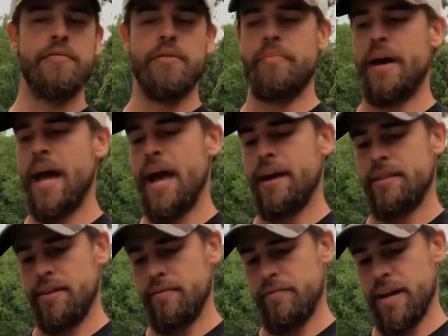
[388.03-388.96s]
of the pack
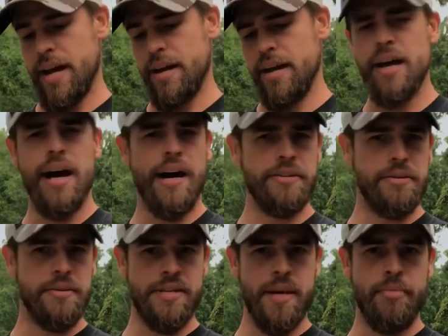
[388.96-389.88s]
that I've got. I'll
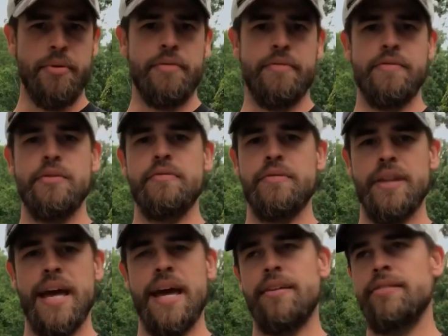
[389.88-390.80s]
do a separate review for
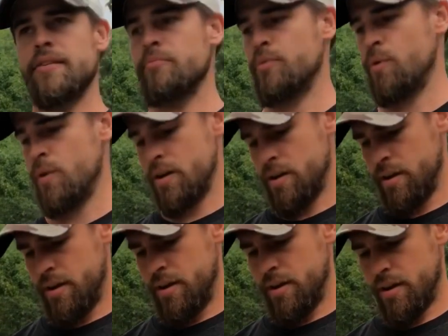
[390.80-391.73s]
that at some point
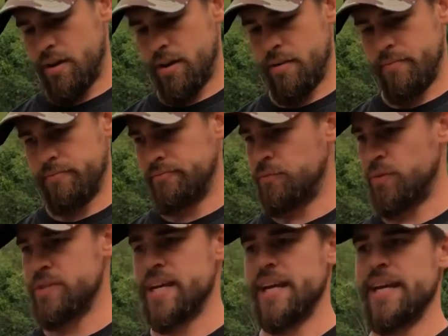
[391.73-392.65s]

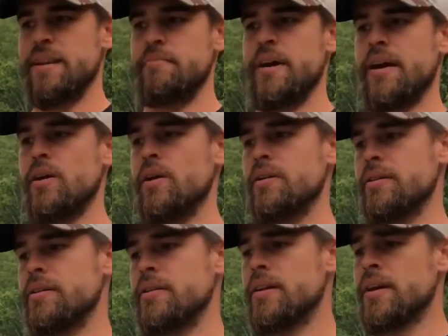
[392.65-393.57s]
once I get it back on
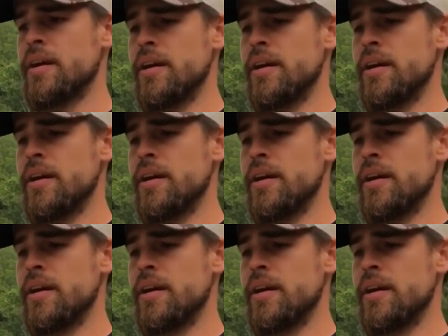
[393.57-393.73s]
here.